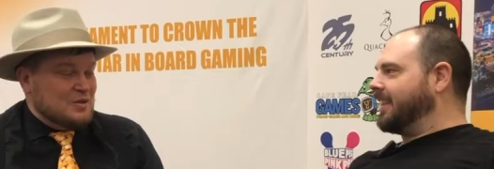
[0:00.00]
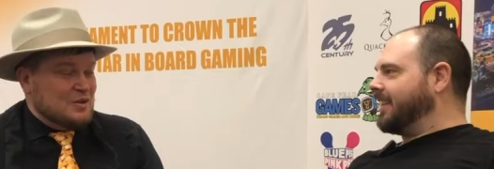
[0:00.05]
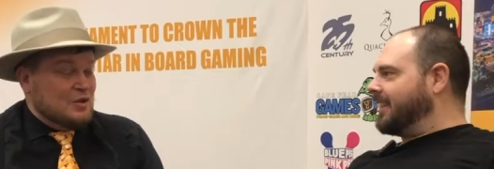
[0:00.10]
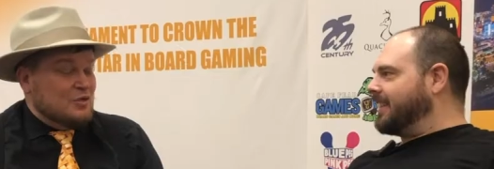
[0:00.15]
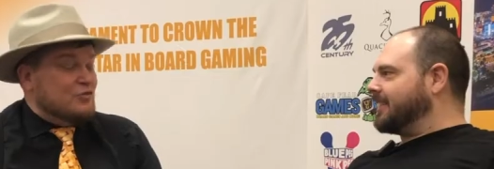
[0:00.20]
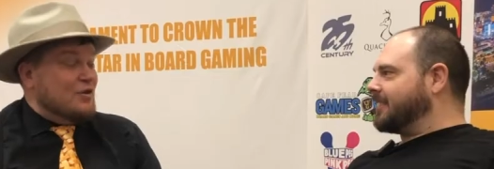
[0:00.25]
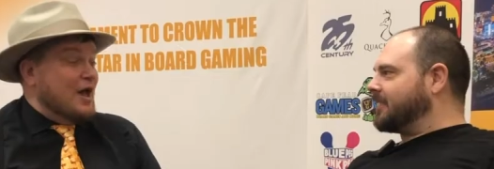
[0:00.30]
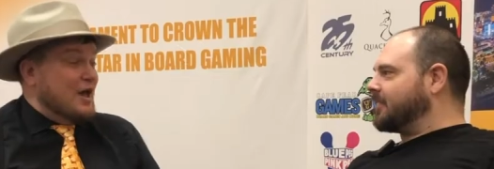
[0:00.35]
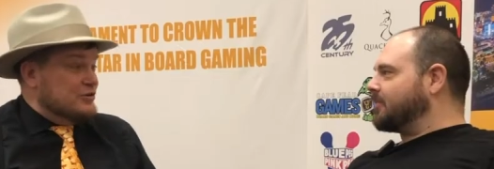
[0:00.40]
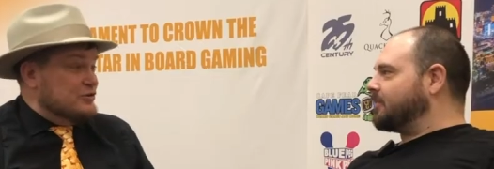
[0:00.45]

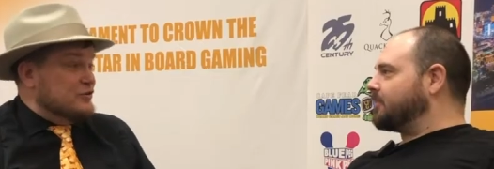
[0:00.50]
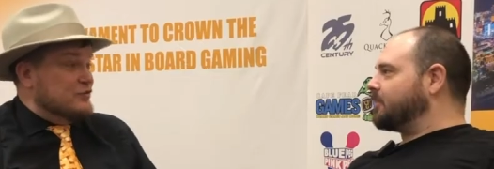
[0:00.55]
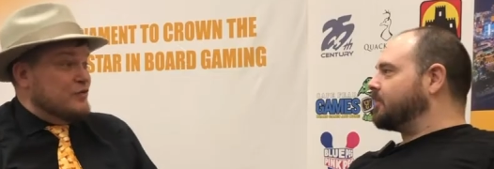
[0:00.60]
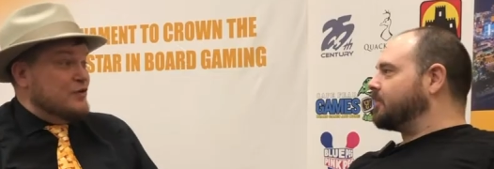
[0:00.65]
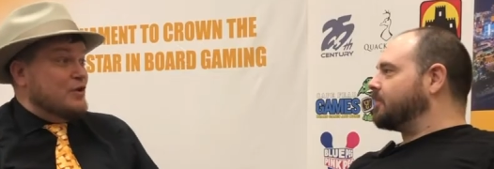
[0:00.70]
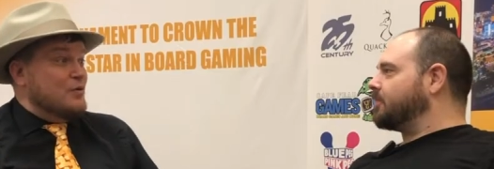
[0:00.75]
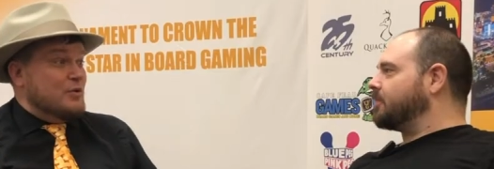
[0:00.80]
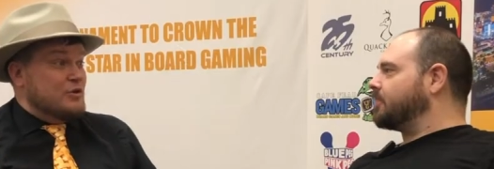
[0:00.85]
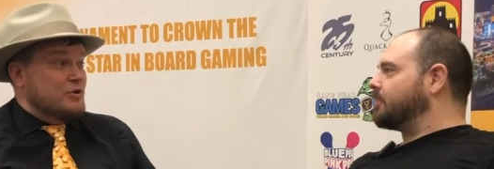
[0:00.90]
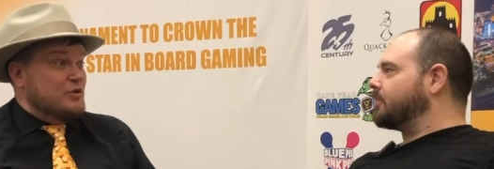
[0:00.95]
Speaker 1: So how did you
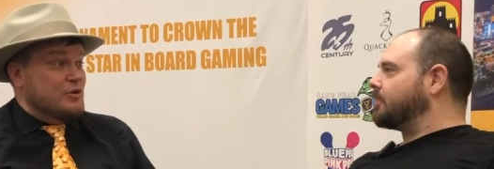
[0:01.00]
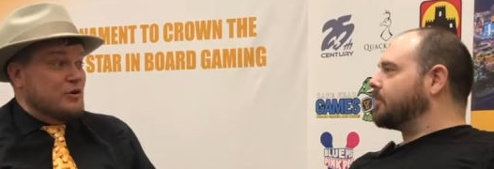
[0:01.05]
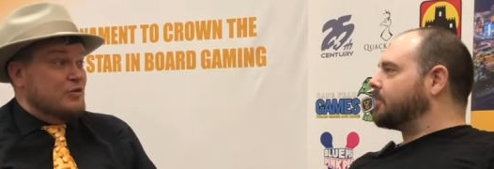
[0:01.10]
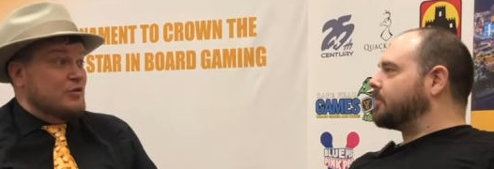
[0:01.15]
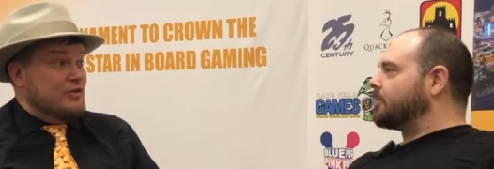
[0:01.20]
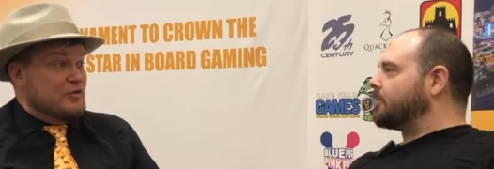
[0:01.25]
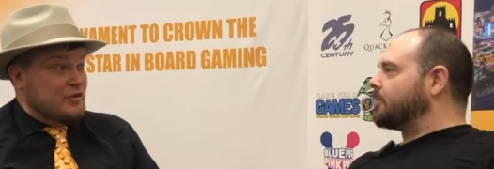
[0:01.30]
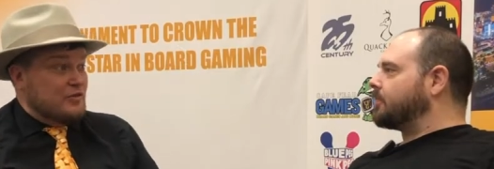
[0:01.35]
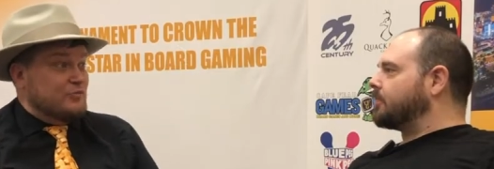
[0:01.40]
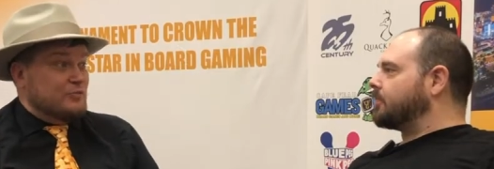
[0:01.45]
feel when you heard
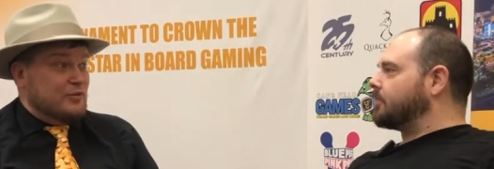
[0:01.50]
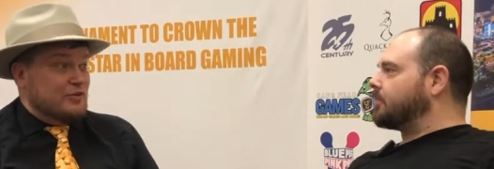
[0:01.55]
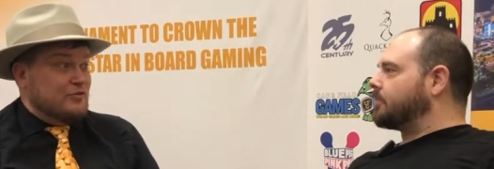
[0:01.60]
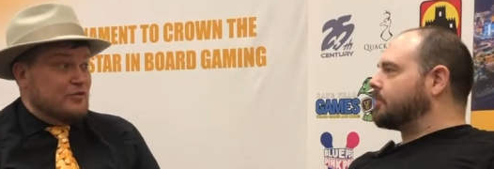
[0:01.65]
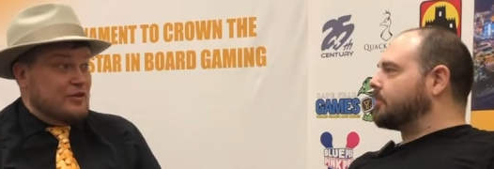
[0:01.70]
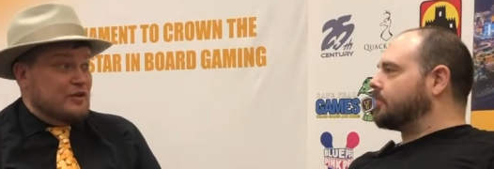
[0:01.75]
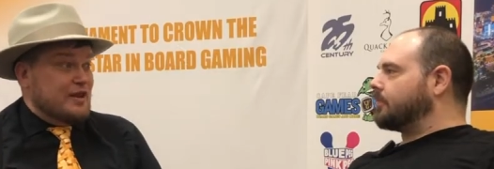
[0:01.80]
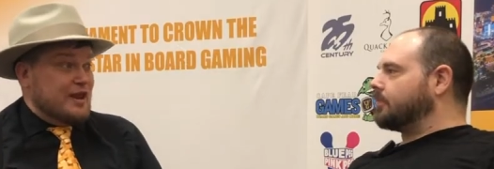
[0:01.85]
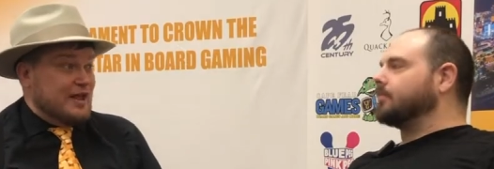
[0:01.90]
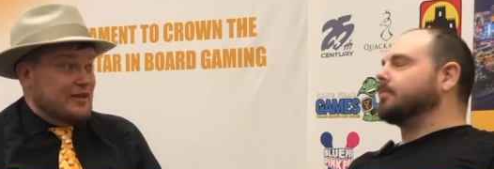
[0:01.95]
that this was
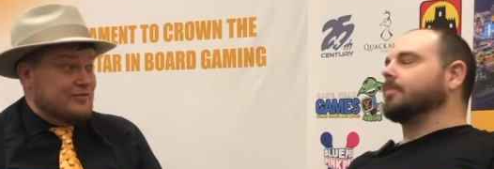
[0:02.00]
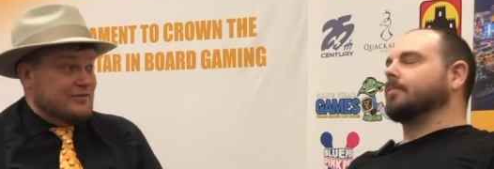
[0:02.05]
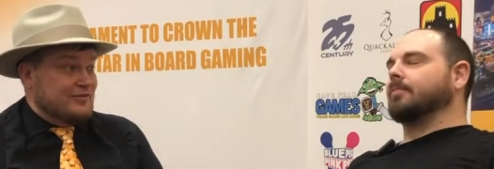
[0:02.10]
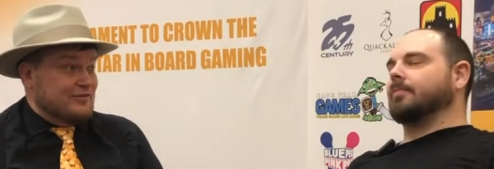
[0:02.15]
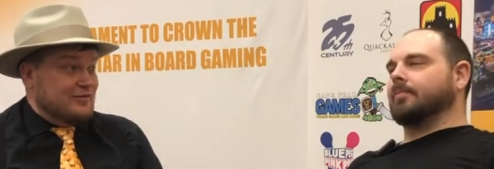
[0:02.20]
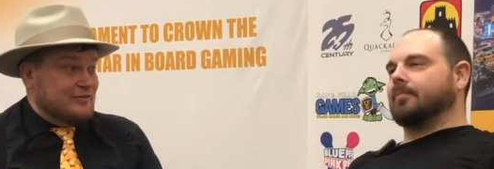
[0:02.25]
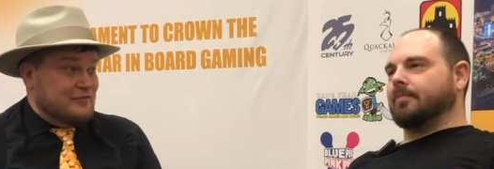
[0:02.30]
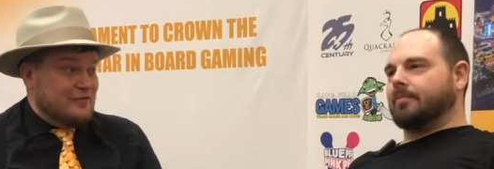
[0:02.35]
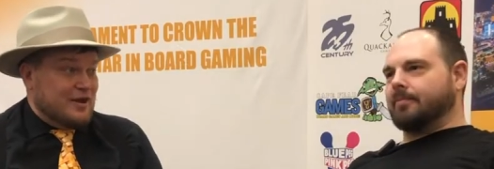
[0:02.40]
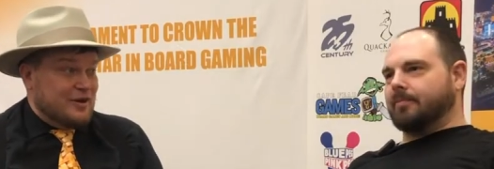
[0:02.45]
announced as
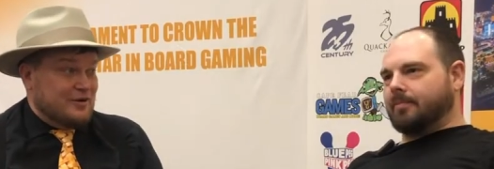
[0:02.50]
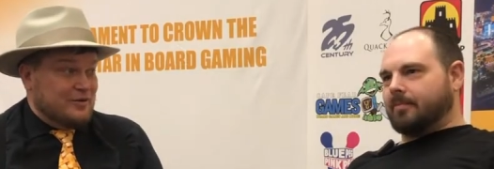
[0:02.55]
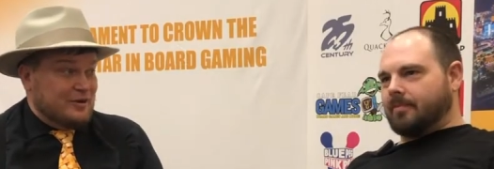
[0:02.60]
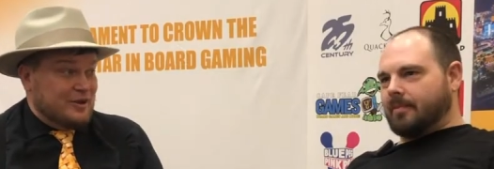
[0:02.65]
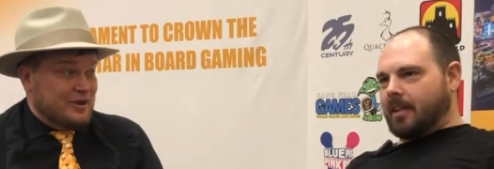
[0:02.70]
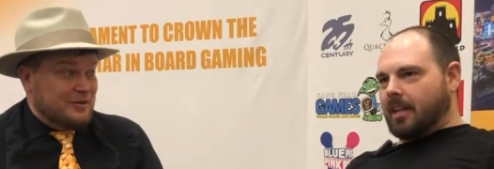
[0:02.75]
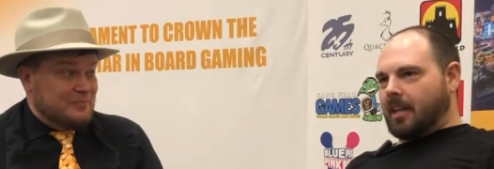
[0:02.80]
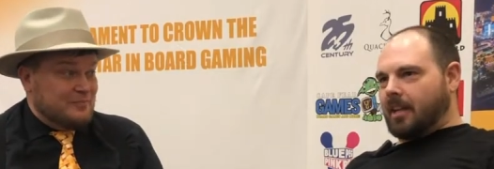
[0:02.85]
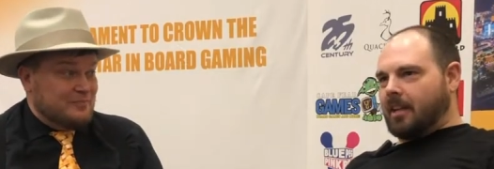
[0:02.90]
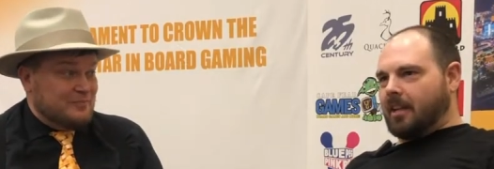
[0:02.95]
the final
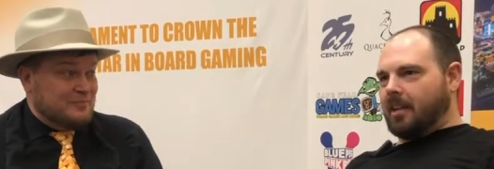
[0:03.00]
game?